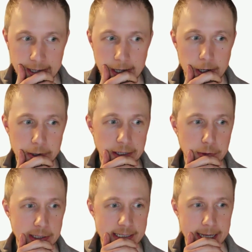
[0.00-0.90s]
Okay,
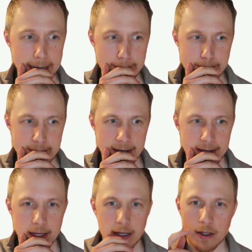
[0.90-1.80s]
U.S. Senate.
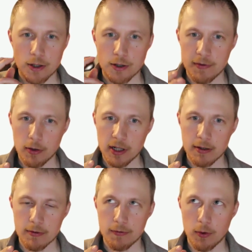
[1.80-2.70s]
You're
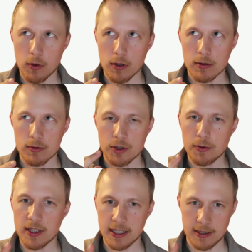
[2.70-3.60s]
voting for two
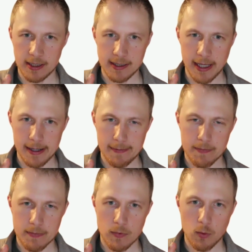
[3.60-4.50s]
things in the Senate.
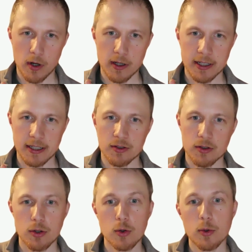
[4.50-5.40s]
One is
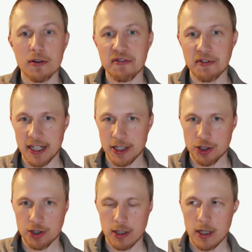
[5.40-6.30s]
who will
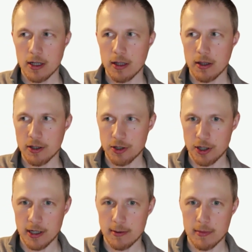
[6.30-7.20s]
finish the
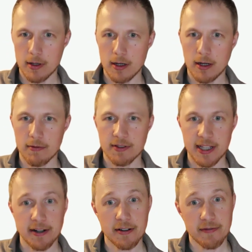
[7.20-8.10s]
term of
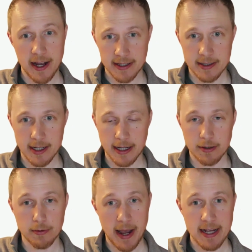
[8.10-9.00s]
Senator Feinstein,
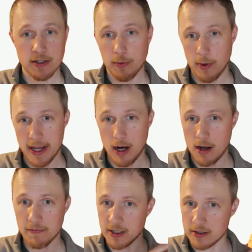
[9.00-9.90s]
who passed away in
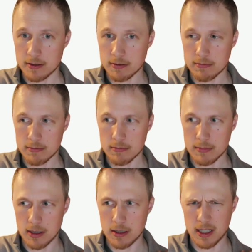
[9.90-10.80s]
office
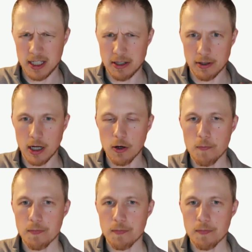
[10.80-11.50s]
a year ago.